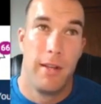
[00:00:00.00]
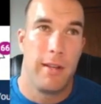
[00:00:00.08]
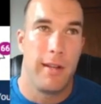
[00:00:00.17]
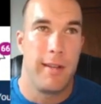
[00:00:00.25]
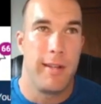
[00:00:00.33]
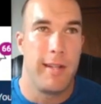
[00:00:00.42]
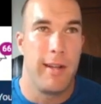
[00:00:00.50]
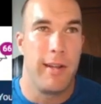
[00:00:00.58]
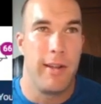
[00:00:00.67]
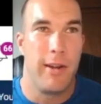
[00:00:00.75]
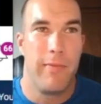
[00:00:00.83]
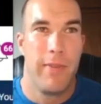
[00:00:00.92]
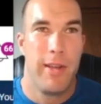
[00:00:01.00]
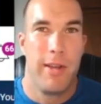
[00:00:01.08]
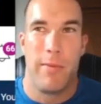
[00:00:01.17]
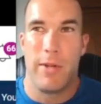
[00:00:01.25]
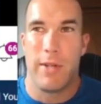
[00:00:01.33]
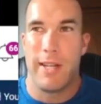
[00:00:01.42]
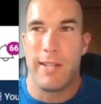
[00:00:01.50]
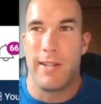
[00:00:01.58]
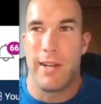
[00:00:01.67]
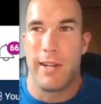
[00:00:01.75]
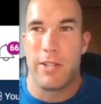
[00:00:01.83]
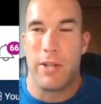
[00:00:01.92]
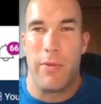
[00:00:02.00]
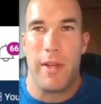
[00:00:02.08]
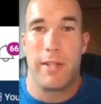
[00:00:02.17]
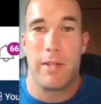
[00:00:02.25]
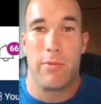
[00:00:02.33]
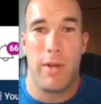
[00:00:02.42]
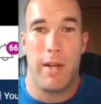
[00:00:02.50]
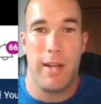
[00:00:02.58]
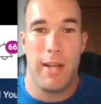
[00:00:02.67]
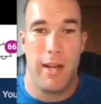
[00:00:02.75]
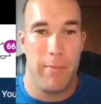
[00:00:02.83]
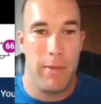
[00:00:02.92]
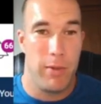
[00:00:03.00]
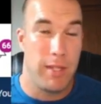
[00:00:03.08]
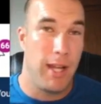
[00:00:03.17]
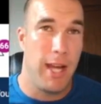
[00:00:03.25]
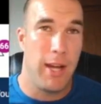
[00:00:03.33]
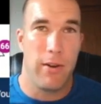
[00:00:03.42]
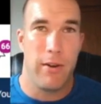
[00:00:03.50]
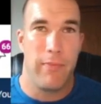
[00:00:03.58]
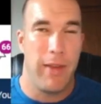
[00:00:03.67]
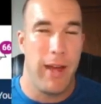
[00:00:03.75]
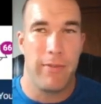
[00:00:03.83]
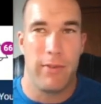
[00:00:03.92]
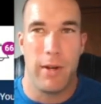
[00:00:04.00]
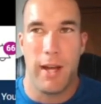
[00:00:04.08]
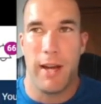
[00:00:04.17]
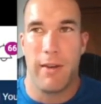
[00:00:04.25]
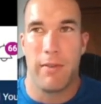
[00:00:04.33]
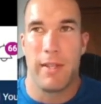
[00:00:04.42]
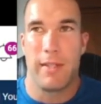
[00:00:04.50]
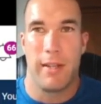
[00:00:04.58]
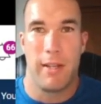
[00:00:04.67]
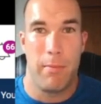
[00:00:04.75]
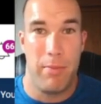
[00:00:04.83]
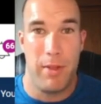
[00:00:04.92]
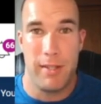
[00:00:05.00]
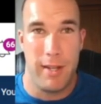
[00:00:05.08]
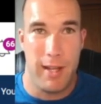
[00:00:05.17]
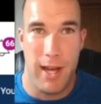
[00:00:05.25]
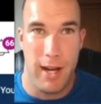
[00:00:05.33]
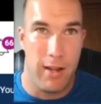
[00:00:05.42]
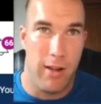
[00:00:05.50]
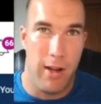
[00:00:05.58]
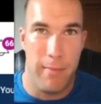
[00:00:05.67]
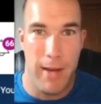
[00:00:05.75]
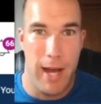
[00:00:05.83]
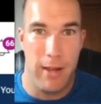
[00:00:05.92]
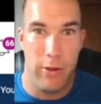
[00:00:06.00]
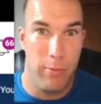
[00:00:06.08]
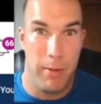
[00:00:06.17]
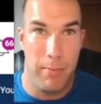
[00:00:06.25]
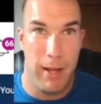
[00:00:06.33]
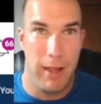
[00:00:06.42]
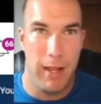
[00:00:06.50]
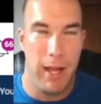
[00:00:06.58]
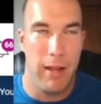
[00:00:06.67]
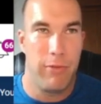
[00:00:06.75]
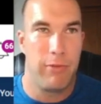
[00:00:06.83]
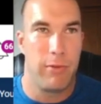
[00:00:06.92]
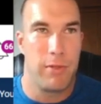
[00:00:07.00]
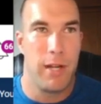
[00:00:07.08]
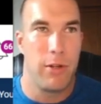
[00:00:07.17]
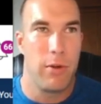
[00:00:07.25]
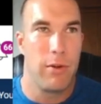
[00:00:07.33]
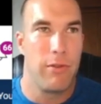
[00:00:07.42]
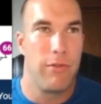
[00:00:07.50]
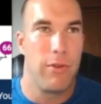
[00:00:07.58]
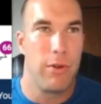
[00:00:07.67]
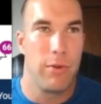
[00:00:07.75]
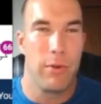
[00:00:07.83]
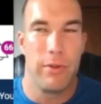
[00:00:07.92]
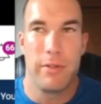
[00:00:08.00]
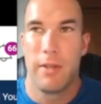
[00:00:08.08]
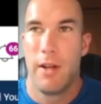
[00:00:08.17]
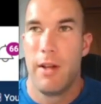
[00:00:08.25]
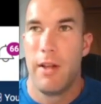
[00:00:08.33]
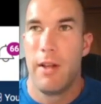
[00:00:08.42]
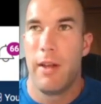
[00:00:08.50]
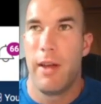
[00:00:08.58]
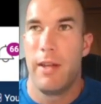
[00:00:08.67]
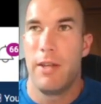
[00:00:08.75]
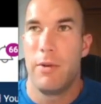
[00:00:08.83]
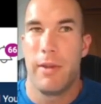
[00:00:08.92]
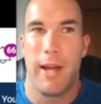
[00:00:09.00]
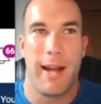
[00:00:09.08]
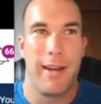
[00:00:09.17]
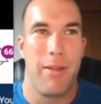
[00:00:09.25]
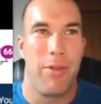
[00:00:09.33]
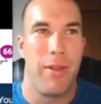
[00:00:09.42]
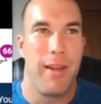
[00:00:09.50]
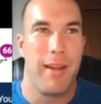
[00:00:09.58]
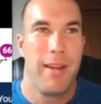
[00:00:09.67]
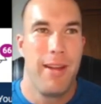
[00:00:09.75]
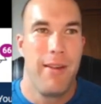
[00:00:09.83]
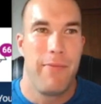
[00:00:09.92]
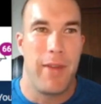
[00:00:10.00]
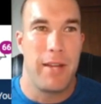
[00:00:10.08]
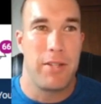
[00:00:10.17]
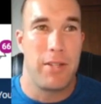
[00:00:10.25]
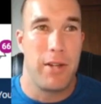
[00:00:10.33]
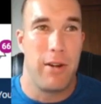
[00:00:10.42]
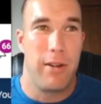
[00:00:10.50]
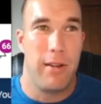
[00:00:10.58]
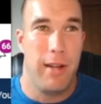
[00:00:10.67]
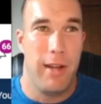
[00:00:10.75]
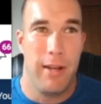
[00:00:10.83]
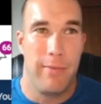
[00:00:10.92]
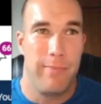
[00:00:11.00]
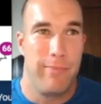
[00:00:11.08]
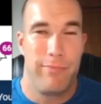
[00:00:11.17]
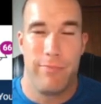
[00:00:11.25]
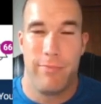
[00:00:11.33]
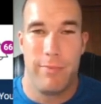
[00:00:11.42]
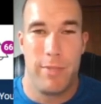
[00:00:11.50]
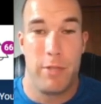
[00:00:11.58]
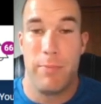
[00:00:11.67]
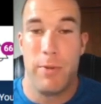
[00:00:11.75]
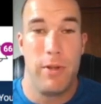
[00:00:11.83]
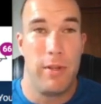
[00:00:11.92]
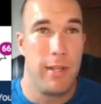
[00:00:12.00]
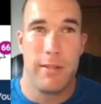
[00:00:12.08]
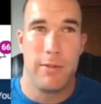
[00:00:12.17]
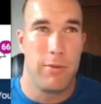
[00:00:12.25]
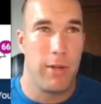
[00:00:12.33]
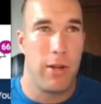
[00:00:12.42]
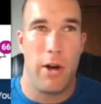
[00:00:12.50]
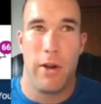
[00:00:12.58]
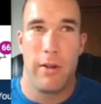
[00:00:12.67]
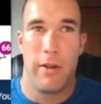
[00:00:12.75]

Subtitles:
Good they tell you, though. But you guys look. So this is when it was later, after I got everything set up. Things had kind of calmed down a little bit in my life. I was done going to funerals and doing that kind of thing. I just started disputing these. So I called